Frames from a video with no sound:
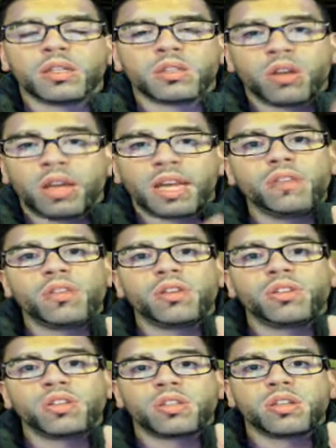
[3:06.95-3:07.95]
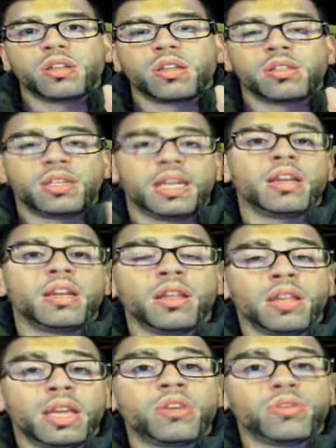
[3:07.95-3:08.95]
So like even just as the
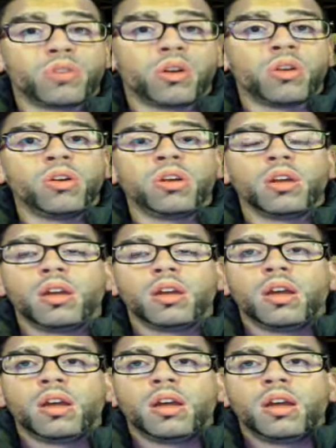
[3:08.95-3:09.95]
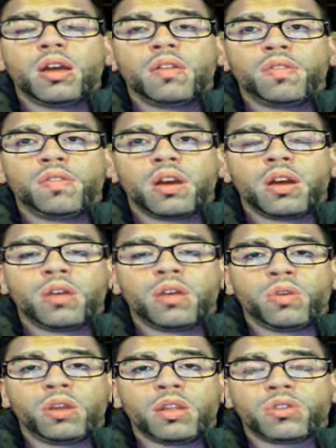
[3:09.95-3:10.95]
intro of
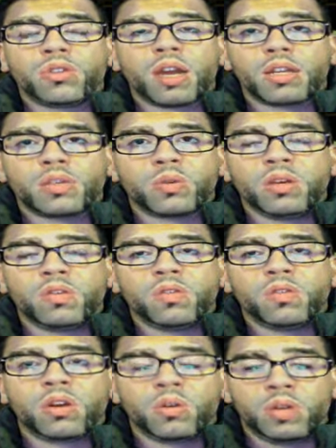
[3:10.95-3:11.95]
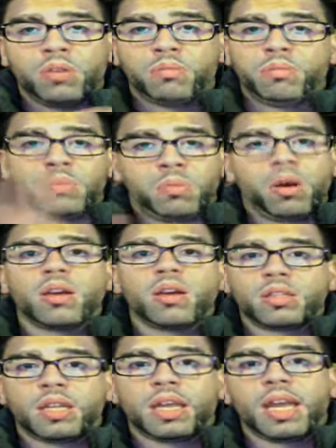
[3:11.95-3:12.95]
one of the tracks where you pass
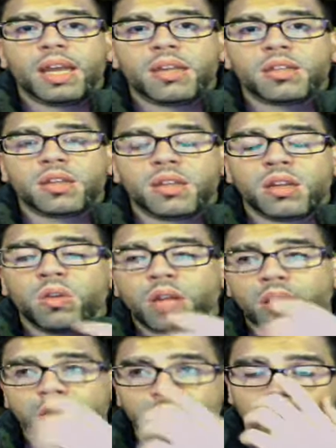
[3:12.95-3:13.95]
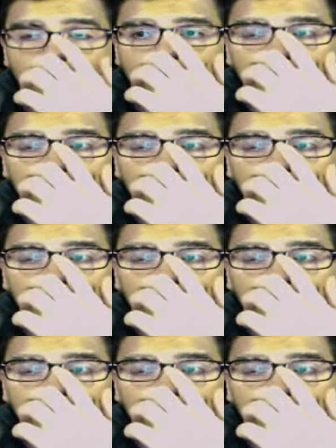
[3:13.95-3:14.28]
the kicks and all that sort of thing,